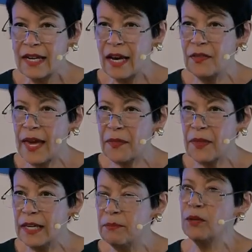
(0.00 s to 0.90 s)
and that
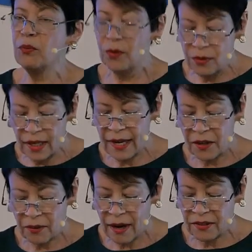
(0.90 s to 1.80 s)
they'd be rooted
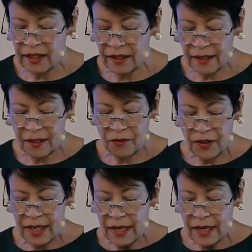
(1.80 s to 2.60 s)
and grounded in love